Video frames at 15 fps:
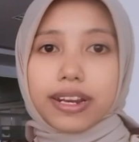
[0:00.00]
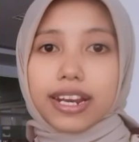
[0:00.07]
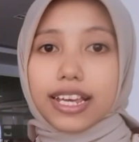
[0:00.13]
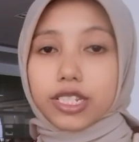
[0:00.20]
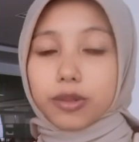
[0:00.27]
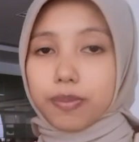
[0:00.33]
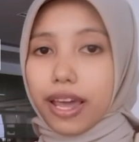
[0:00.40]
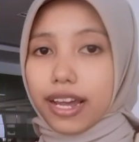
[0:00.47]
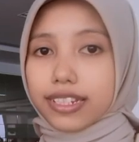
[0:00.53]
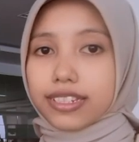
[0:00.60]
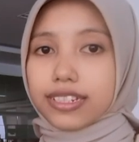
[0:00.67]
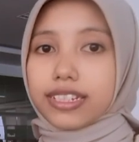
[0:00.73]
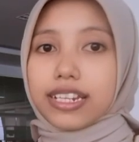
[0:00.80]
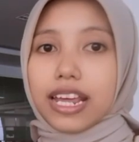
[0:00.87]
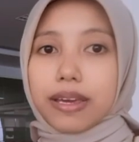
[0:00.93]
main
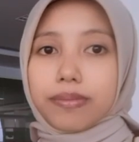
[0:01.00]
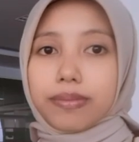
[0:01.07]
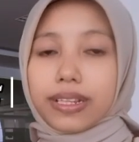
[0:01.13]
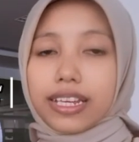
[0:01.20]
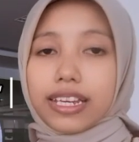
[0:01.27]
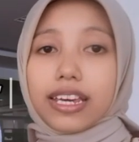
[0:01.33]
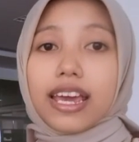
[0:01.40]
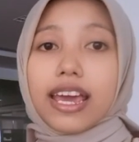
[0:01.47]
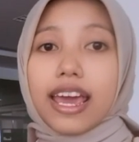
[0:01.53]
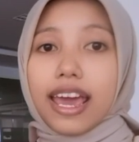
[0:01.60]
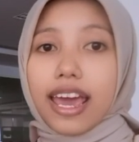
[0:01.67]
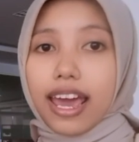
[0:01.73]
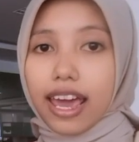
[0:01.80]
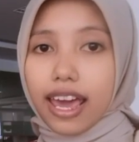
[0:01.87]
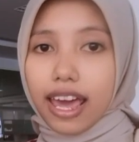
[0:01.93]
aspects, namely
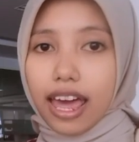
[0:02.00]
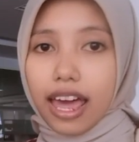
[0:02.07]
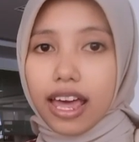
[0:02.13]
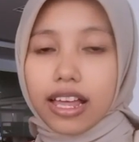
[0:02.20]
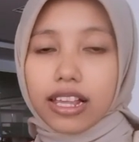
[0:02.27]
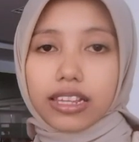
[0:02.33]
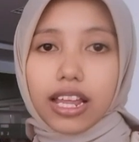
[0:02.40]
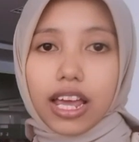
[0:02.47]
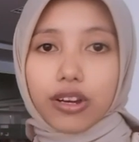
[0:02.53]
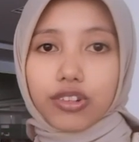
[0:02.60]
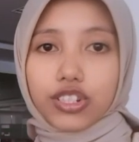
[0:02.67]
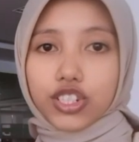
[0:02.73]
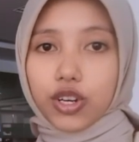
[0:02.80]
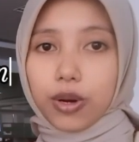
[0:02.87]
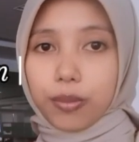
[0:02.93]
A.
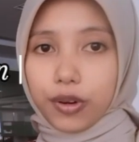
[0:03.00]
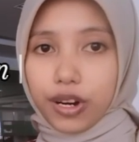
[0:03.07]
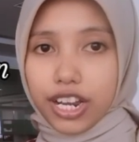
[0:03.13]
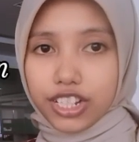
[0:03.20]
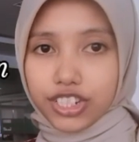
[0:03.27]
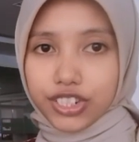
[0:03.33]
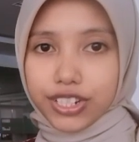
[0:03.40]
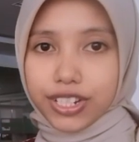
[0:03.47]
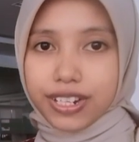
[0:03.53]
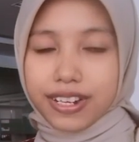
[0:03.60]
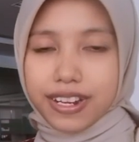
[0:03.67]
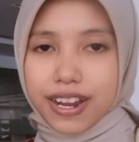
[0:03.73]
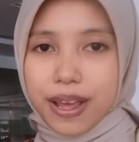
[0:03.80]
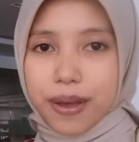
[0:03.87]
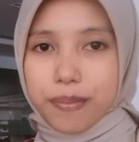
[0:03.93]
Language comprehension,
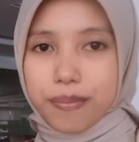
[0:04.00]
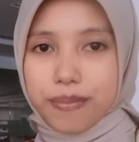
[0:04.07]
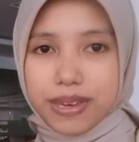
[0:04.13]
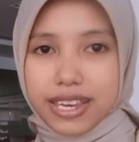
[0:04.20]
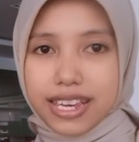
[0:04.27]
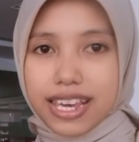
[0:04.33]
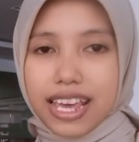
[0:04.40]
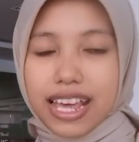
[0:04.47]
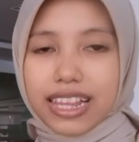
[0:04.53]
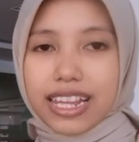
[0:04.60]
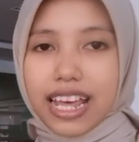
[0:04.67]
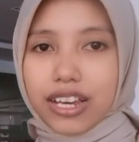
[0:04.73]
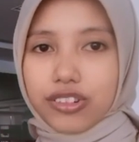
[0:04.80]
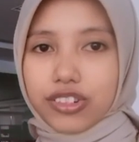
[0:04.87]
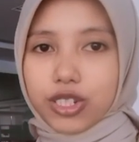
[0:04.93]
B.
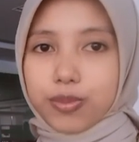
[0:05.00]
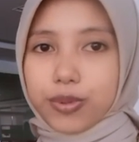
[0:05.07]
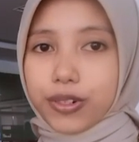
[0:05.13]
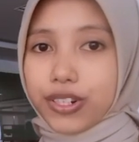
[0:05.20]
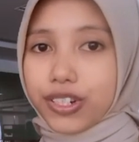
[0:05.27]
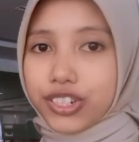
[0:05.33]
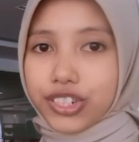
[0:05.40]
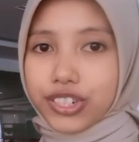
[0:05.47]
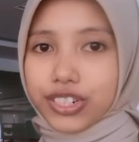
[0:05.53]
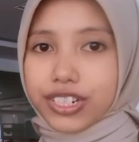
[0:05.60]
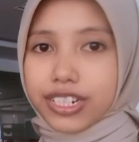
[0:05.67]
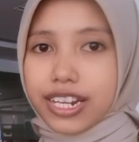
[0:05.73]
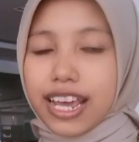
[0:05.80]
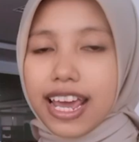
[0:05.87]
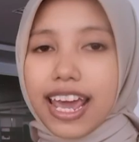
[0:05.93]
Language
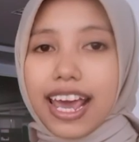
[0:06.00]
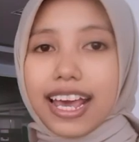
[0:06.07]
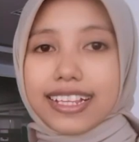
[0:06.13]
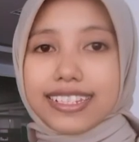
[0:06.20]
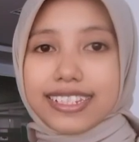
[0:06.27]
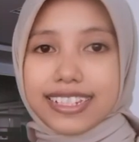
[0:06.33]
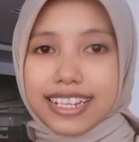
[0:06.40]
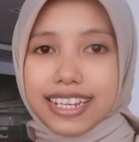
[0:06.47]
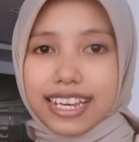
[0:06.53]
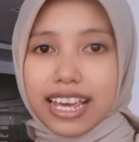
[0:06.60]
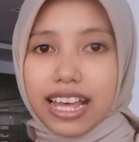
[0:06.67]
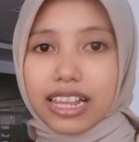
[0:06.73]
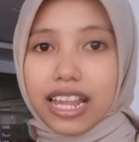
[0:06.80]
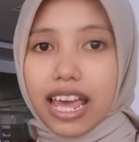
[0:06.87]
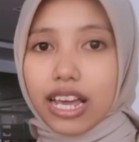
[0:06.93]
production, and C.
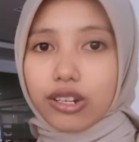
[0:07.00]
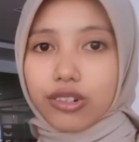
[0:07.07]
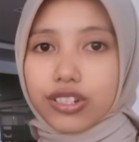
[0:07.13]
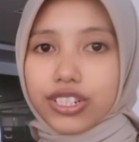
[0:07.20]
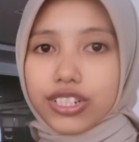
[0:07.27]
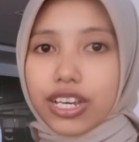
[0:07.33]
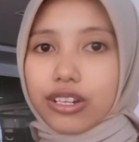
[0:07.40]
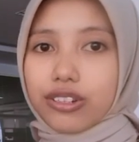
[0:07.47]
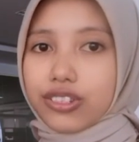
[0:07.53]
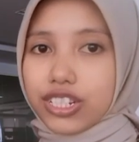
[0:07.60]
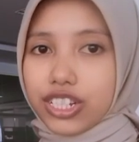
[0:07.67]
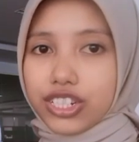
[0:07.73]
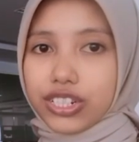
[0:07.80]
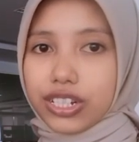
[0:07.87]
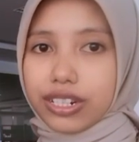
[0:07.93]
Language
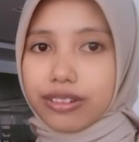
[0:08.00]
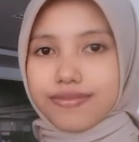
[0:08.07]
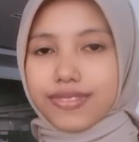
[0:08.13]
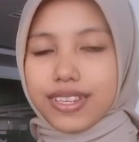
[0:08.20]
acquisition.